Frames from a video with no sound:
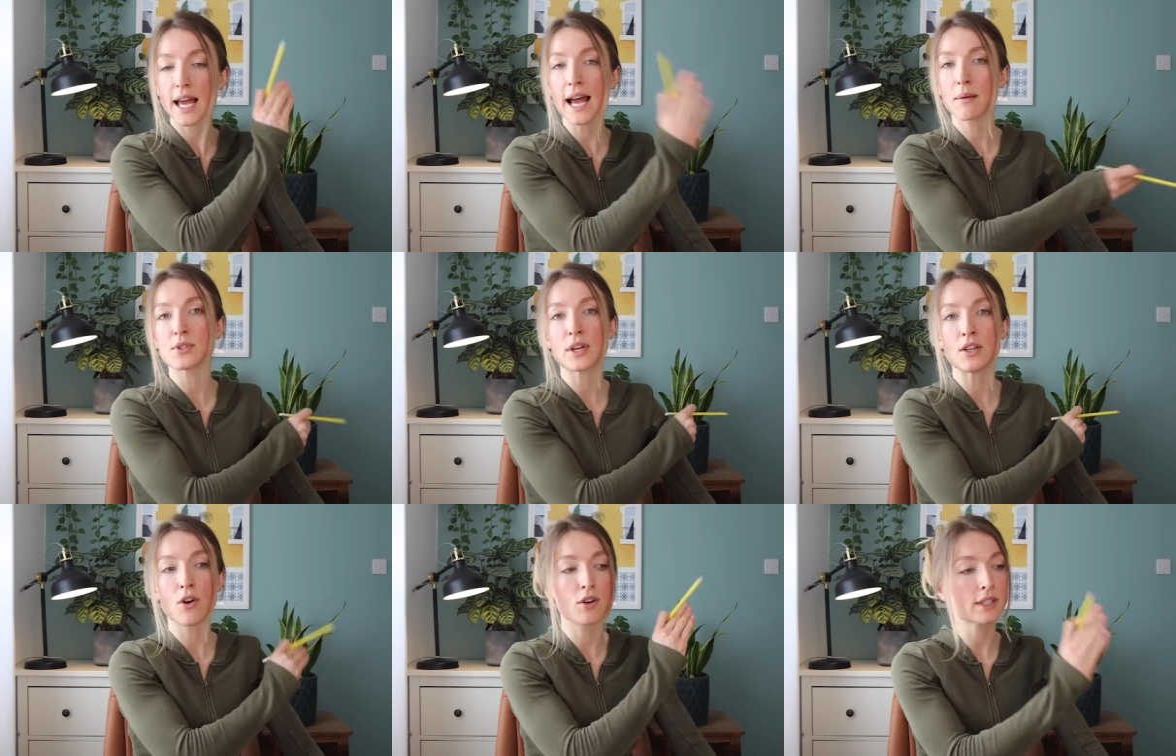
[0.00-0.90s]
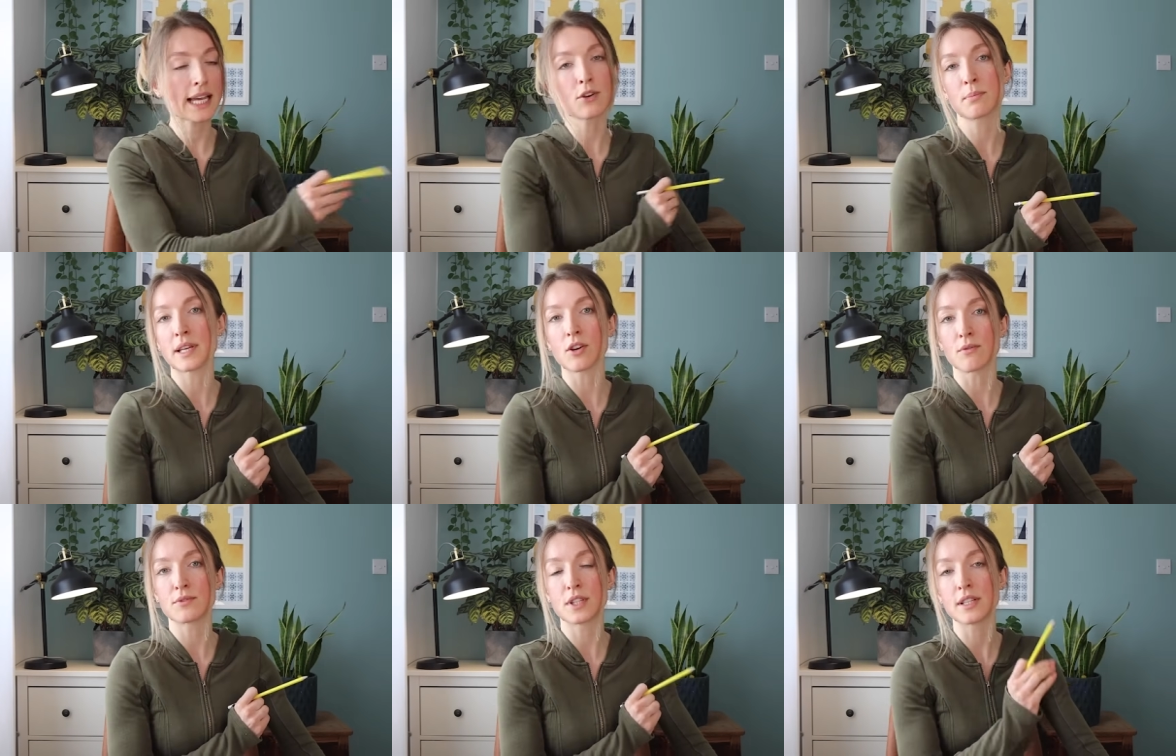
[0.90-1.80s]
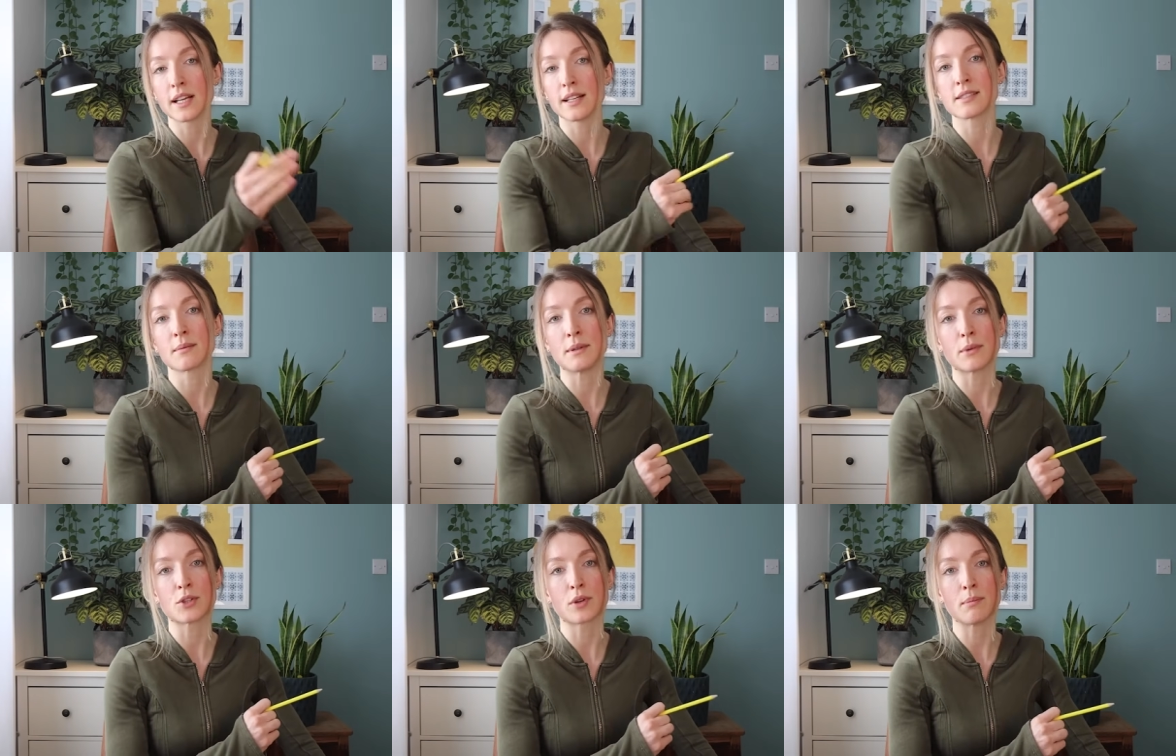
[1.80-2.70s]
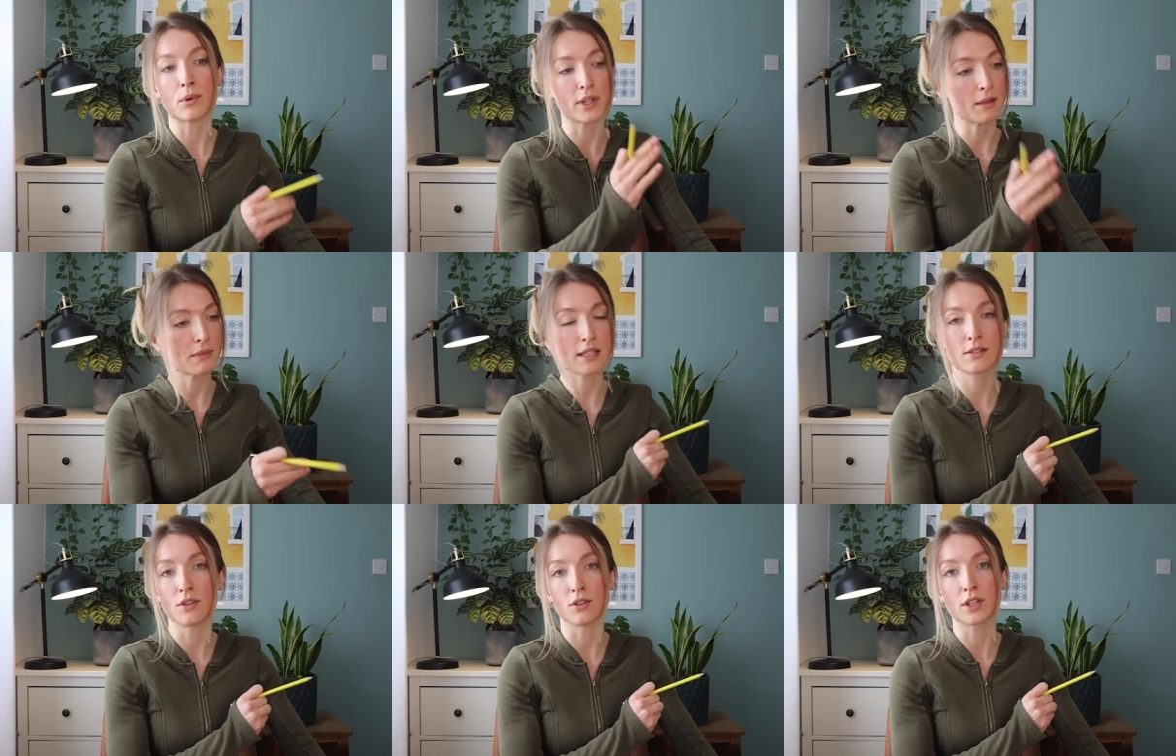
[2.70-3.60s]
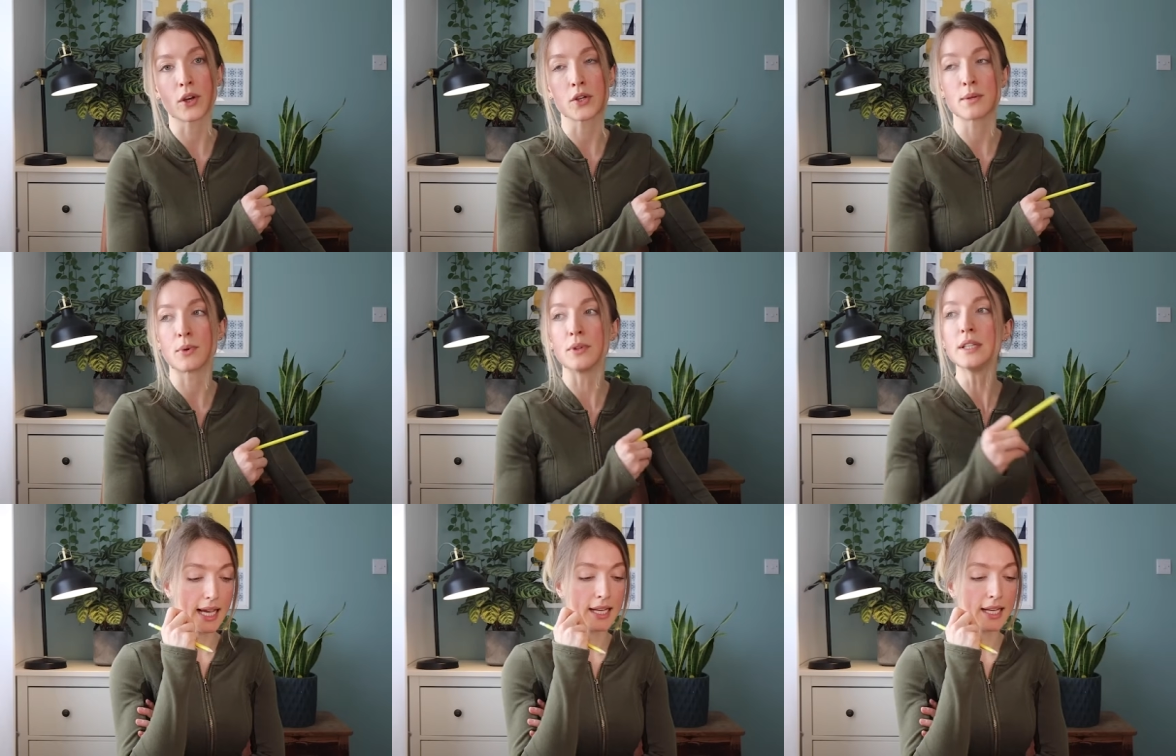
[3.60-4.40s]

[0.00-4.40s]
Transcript: Absolutely not. Cannot be confident unless I'm in my dream body. That's a non negotiable.